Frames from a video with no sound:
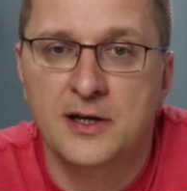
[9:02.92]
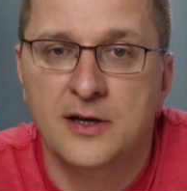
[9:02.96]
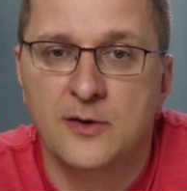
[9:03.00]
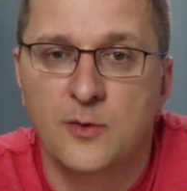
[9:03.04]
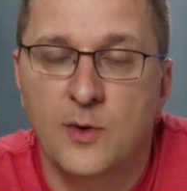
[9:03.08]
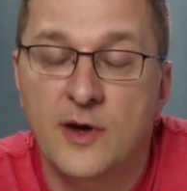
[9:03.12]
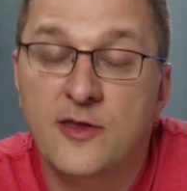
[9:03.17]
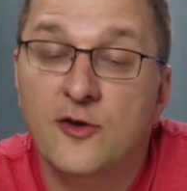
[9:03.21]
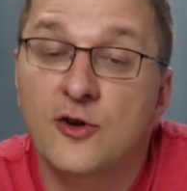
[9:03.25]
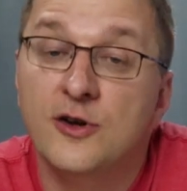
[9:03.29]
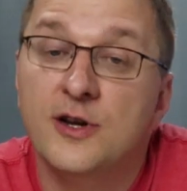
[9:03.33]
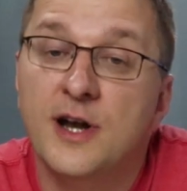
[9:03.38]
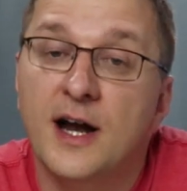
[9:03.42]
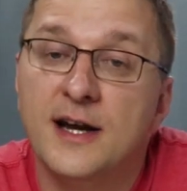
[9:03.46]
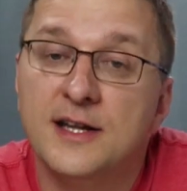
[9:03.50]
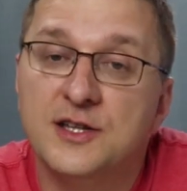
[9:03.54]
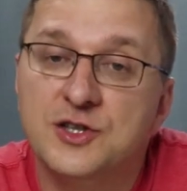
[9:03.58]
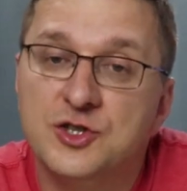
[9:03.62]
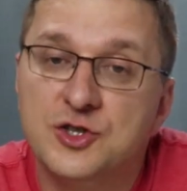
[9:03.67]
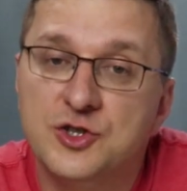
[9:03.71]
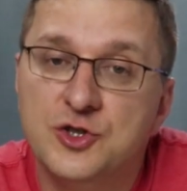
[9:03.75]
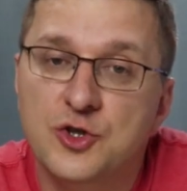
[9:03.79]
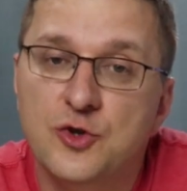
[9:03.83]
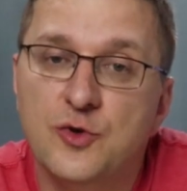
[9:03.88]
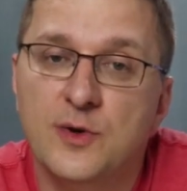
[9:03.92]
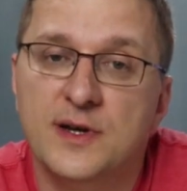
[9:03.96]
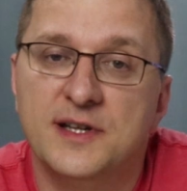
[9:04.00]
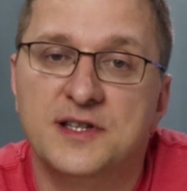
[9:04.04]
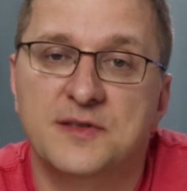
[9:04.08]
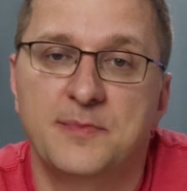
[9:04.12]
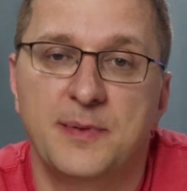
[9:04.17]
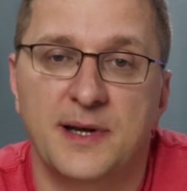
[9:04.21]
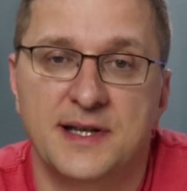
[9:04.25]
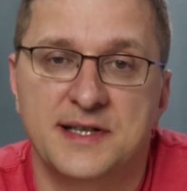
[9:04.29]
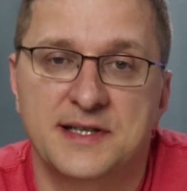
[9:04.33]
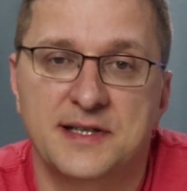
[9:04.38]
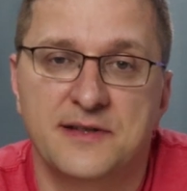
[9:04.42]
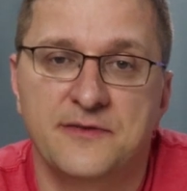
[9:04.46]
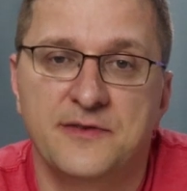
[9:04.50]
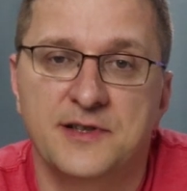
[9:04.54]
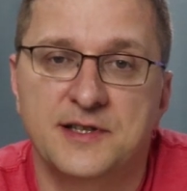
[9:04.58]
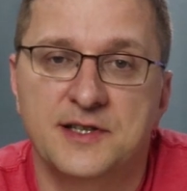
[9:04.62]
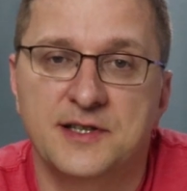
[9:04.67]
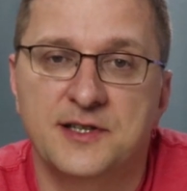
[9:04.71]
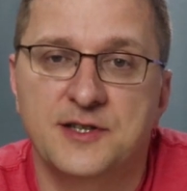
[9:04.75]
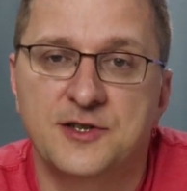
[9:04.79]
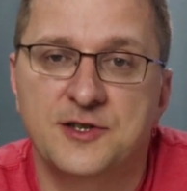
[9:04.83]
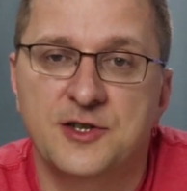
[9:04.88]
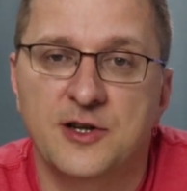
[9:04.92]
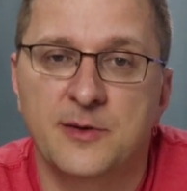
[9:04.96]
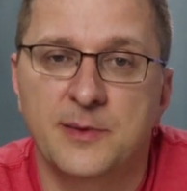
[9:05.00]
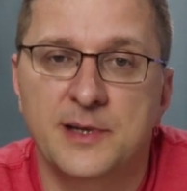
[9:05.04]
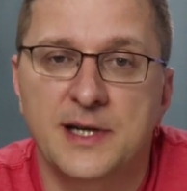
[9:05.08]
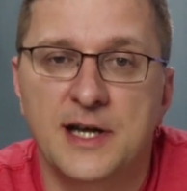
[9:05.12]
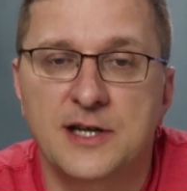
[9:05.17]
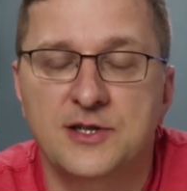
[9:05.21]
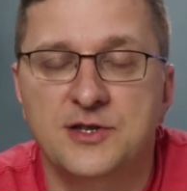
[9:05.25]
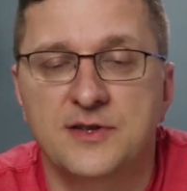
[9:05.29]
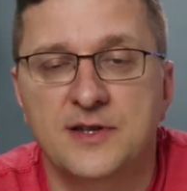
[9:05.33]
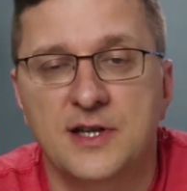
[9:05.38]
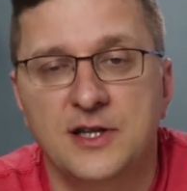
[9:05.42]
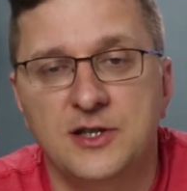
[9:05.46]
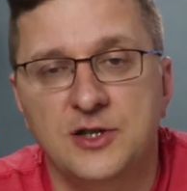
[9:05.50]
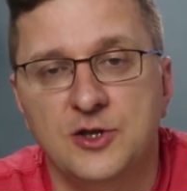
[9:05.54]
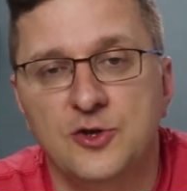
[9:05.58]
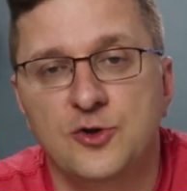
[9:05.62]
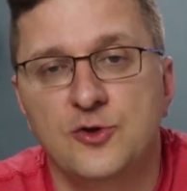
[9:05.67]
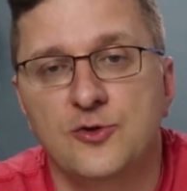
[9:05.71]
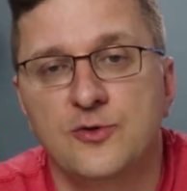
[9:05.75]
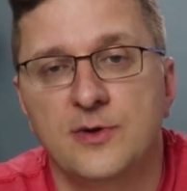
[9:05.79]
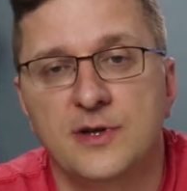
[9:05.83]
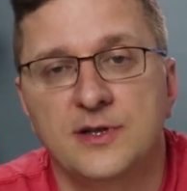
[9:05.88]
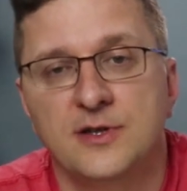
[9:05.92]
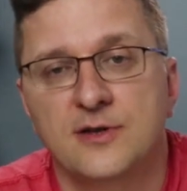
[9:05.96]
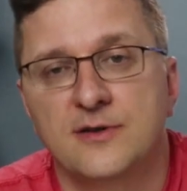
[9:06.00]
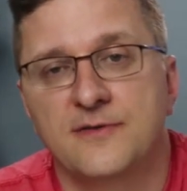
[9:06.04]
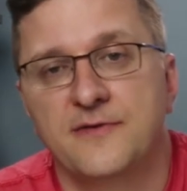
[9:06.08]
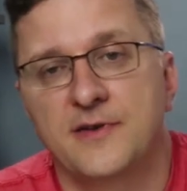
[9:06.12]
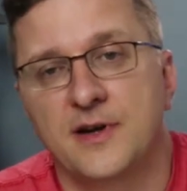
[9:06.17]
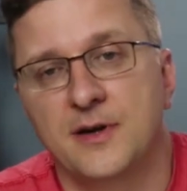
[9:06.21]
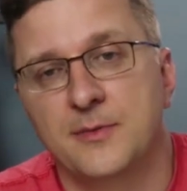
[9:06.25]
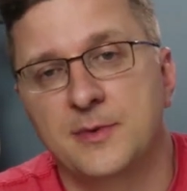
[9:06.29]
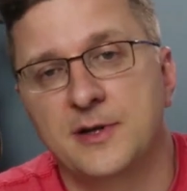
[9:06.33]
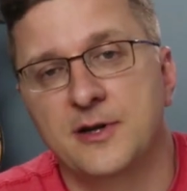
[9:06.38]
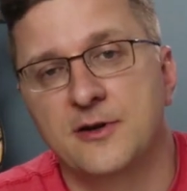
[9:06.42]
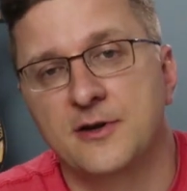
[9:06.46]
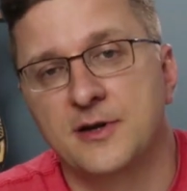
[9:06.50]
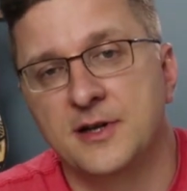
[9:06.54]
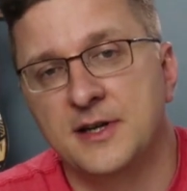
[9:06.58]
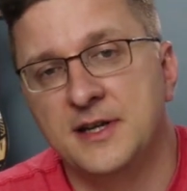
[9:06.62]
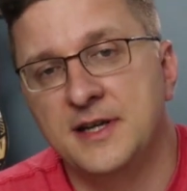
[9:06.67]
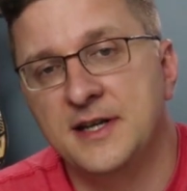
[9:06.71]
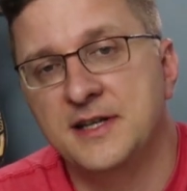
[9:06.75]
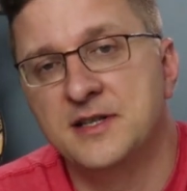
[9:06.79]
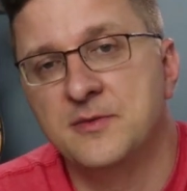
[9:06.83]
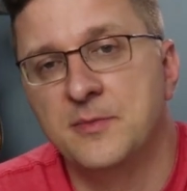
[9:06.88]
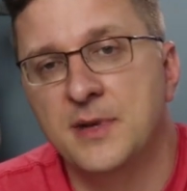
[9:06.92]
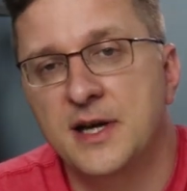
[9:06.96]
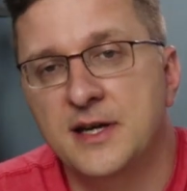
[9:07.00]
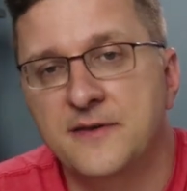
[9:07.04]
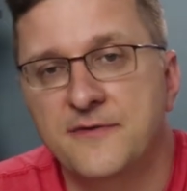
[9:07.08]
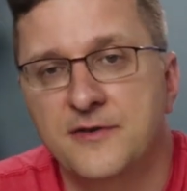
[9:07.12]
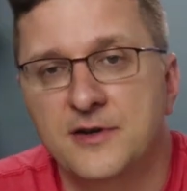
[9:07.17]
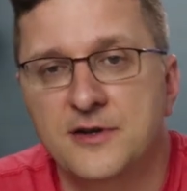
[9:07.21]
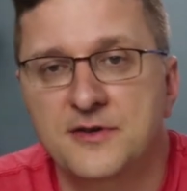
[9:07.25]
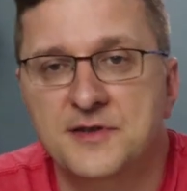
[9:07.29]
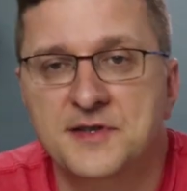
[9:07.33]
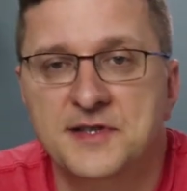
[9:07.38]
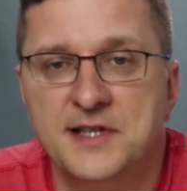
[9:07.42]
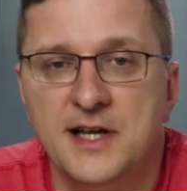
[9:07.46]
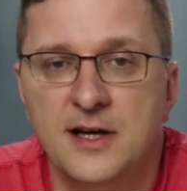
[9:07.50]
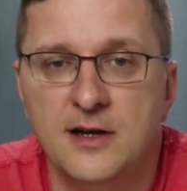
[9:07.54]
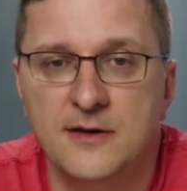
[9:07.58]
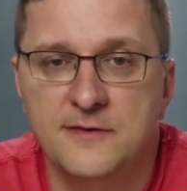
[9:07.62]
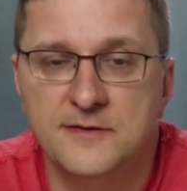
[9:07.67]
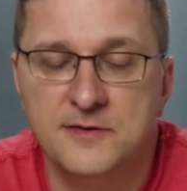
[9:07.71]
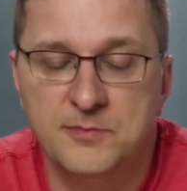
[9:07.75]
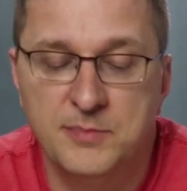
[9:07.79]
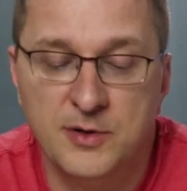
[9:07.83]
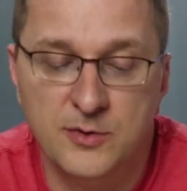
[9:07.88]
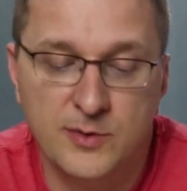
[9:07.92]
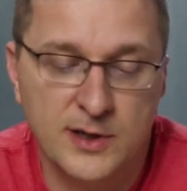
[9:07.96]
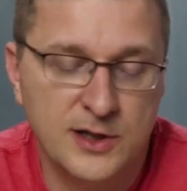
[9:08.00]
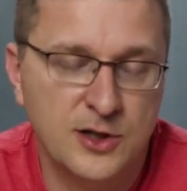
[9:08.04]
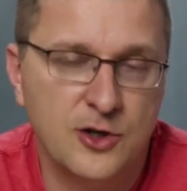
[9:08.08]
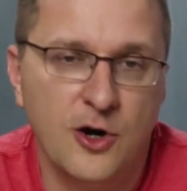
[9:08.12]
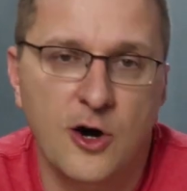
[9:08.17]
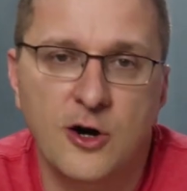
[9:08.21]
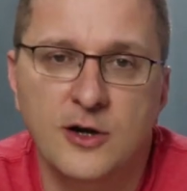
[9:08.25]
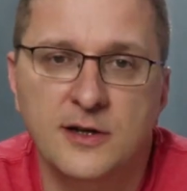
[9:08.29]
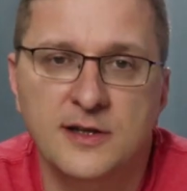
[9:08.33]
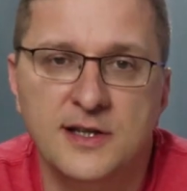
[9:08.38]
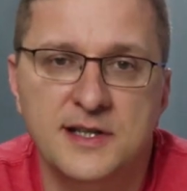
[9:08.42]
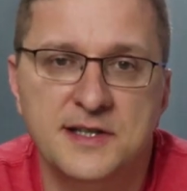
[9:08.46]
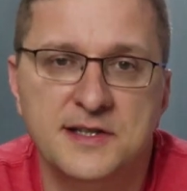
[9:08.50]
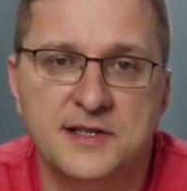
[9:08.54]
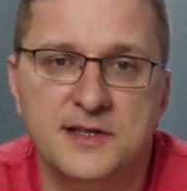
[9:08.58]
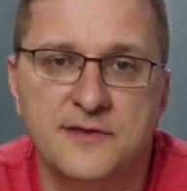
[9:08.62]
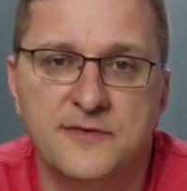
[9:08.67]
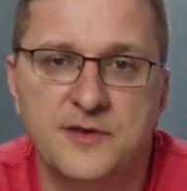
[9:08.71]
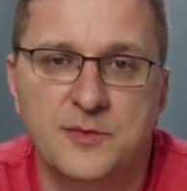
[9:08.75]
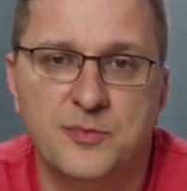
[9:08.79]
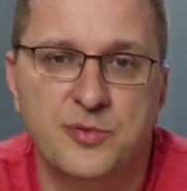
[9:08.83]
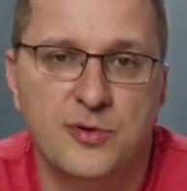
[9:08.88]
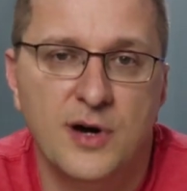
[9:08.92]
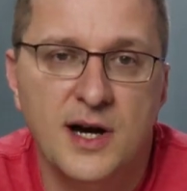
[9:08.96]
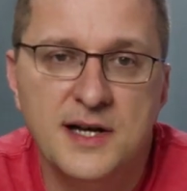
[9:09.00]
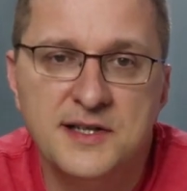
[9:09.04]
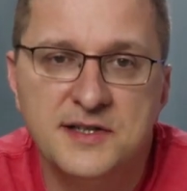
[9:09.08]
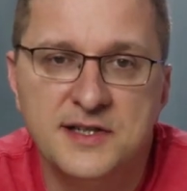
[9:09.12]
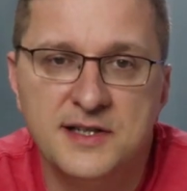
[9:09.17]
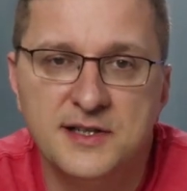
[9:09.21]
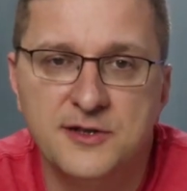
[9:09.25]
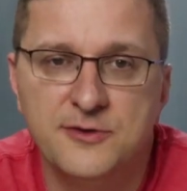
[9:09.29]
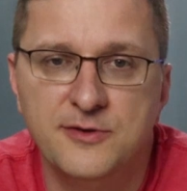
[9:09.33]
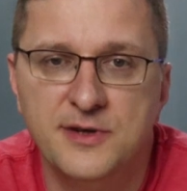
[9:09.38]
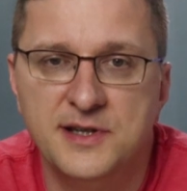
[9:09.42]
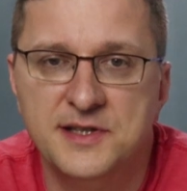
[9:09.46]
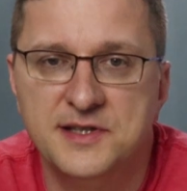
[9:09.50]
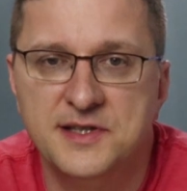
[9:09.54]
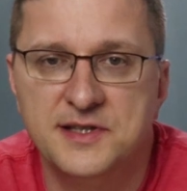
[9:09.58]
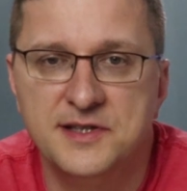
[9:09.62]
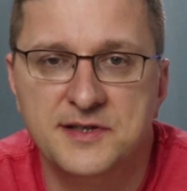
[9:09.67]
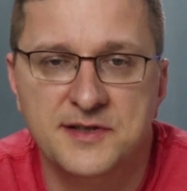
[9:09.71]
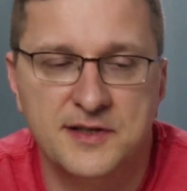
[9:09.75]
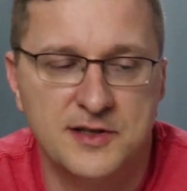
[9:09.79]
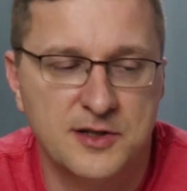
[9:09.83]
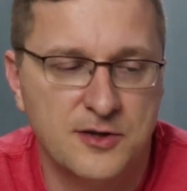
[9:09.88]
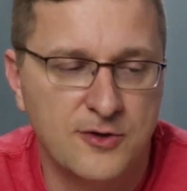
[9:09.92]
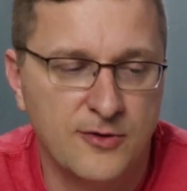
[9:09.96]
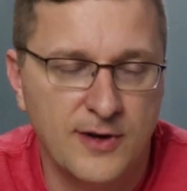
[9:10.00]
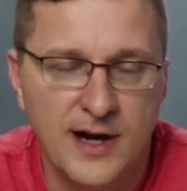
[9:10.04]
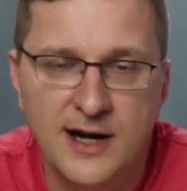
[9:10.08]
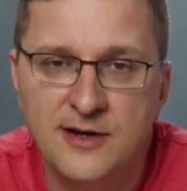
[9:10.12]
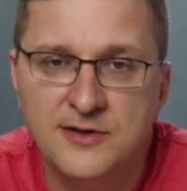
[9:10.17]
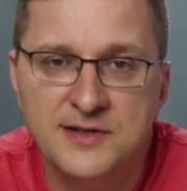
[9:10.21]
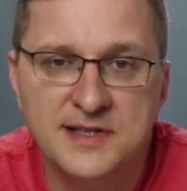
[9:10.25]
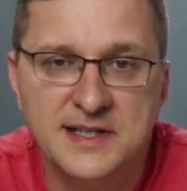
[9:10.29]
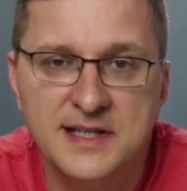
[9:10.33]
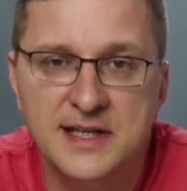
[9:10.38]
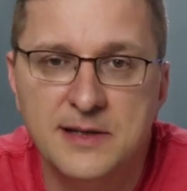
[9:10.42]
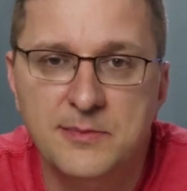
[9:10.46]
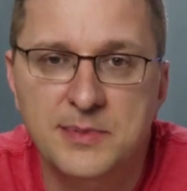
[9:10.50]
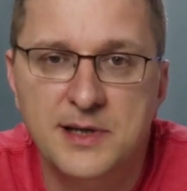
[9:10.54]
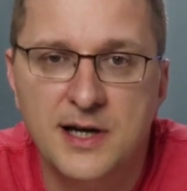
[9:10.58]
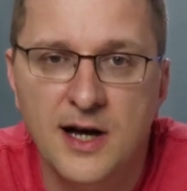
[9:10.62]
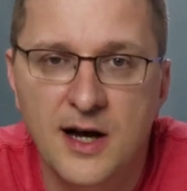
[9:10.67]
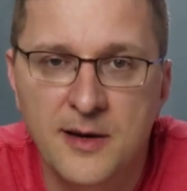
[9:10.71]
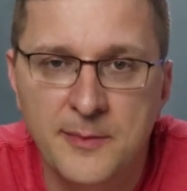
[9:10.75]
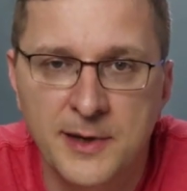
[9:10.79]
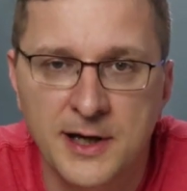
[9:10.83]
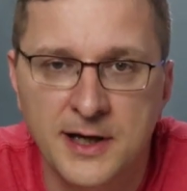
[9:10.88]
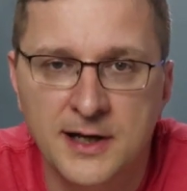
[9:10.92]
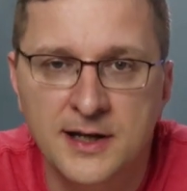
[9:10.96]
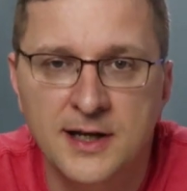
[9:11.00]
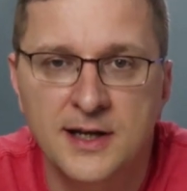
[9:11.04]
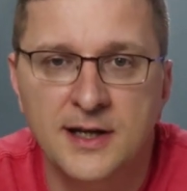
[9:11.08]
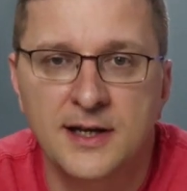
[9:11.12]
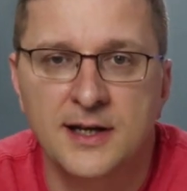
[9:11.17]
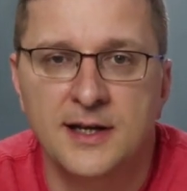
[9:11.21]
Whether or not it's too expensive is a determination that you and your family are going to need to make for yourselves. But regardless of the price increases, the crowds keep coming.